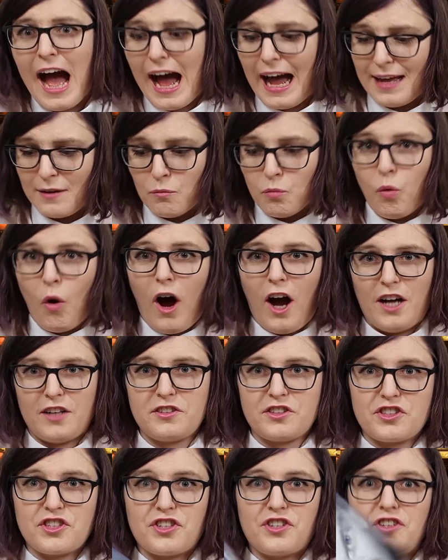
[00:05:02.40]
and
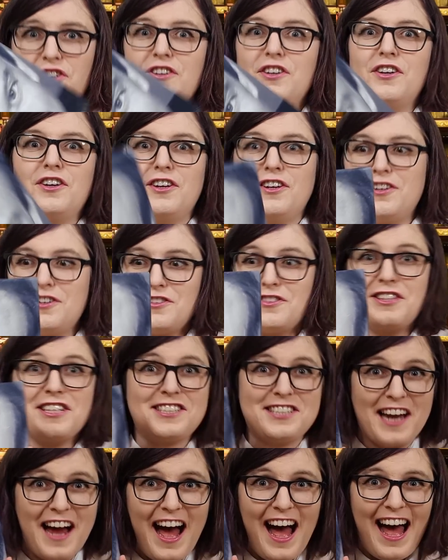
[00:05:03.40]
watch the
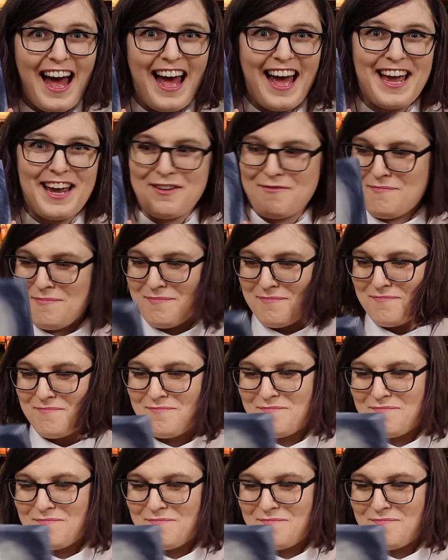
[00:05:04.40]
time.